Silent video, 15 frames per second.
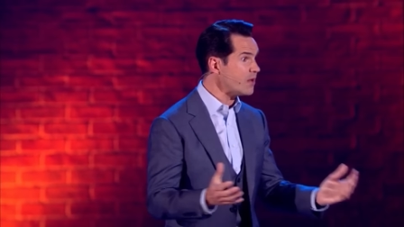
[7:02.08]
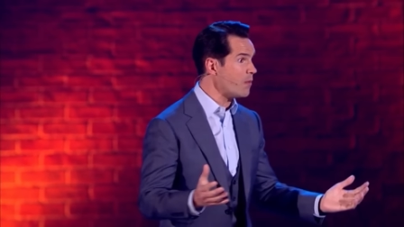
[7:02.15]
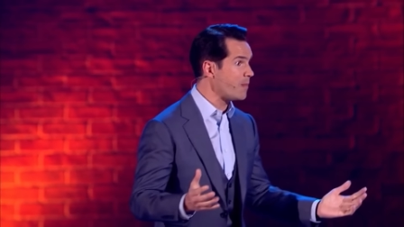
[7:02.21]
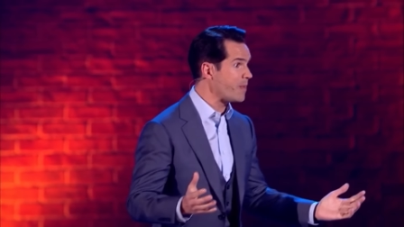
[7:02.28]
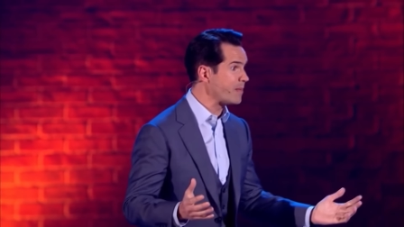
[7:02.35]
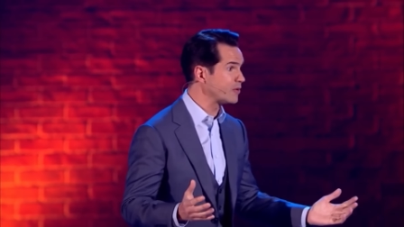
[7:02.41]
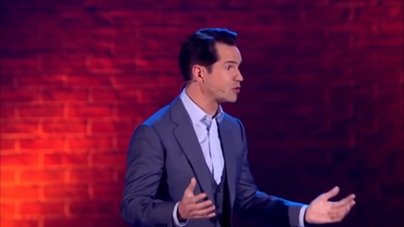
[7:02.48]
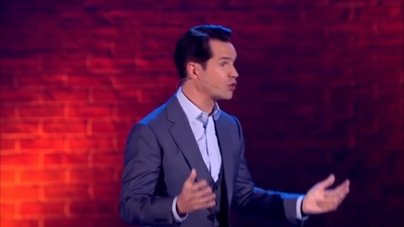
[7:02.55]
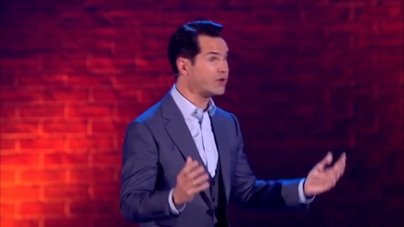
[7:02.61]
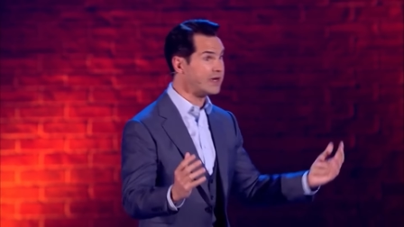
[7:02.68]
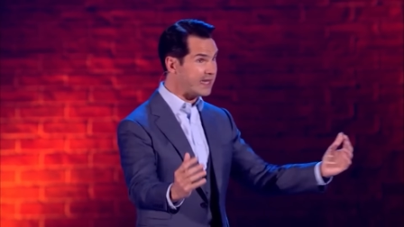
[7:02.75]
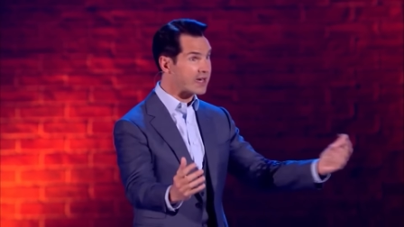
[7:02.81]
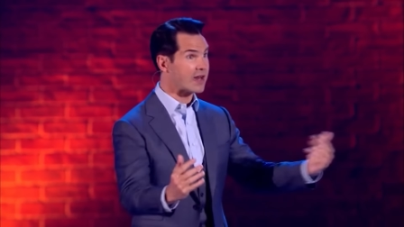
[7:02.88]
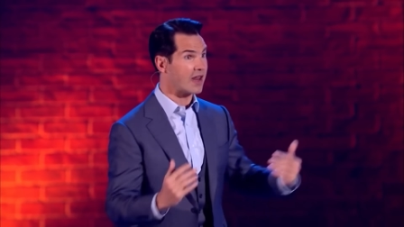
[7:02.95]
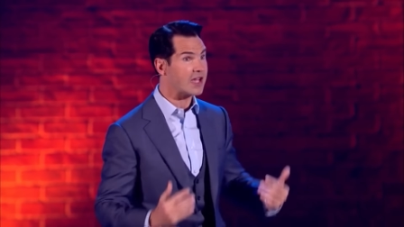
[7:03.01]
it when people join
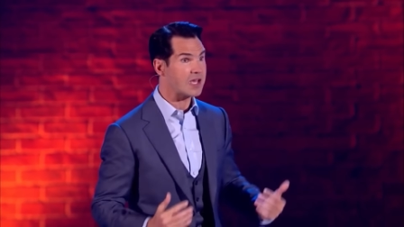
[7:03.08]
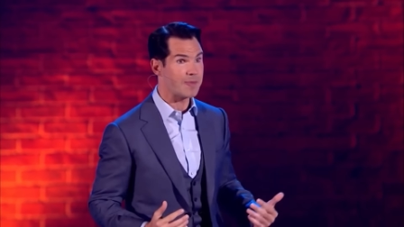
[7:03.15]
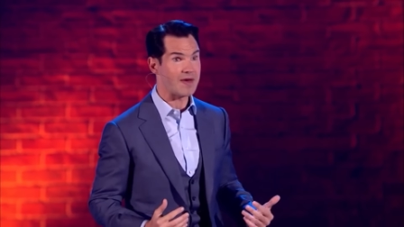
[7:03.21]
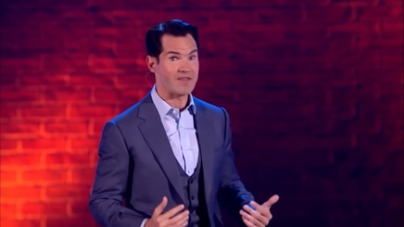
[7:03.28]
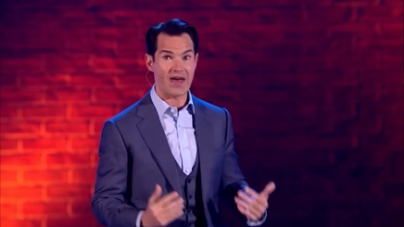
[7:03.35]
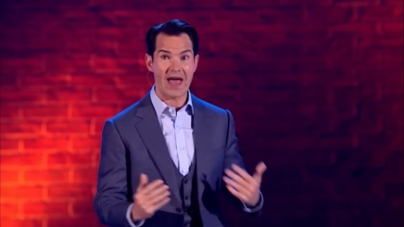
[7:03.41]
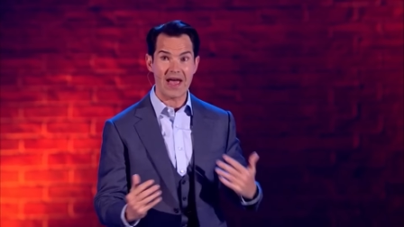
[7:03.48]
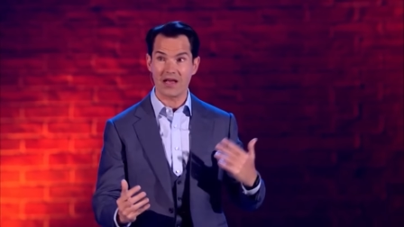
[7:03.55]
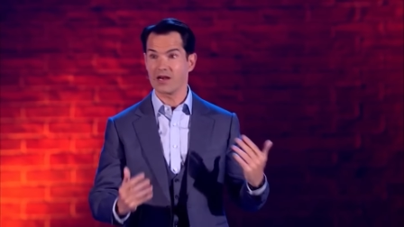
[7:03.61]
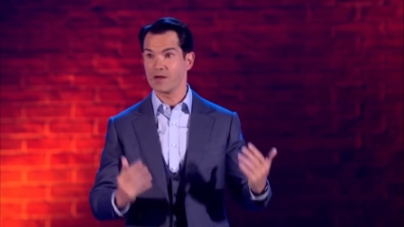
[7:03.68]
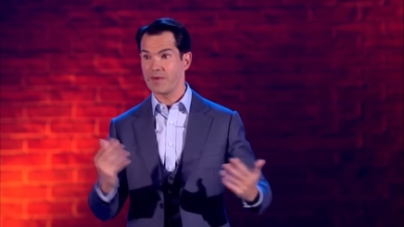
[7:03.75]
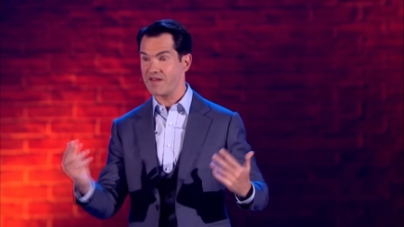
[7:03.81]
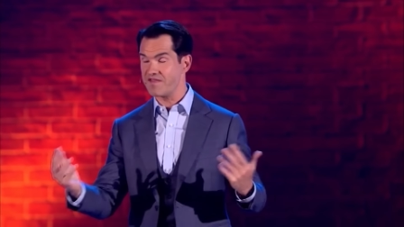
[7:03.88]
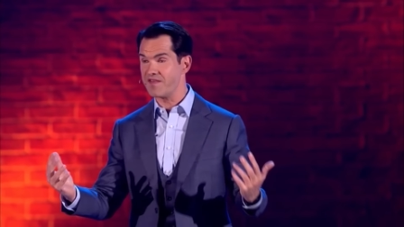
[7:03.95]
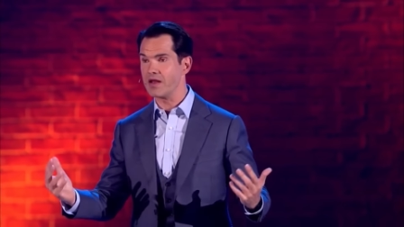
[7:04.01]
in. I like a bit of a heckle
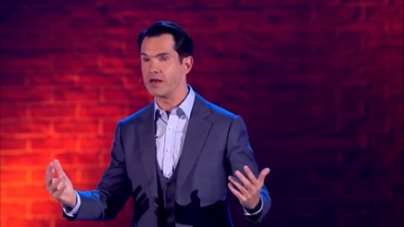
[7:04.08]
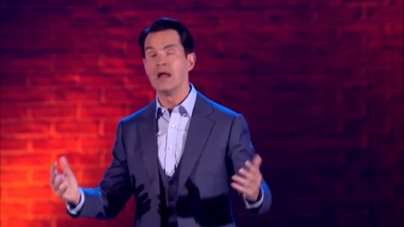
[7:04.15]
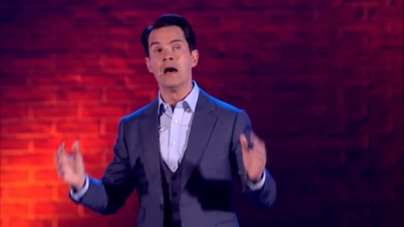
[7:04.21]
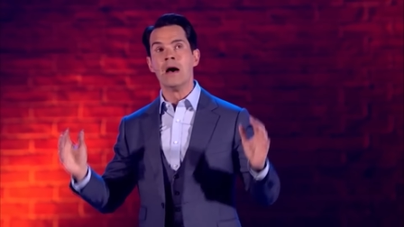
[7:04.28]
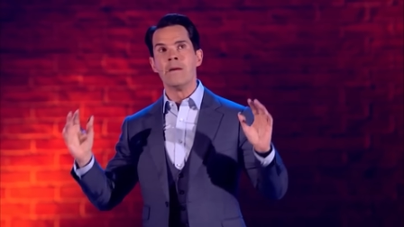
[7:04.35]
and a bit of fun.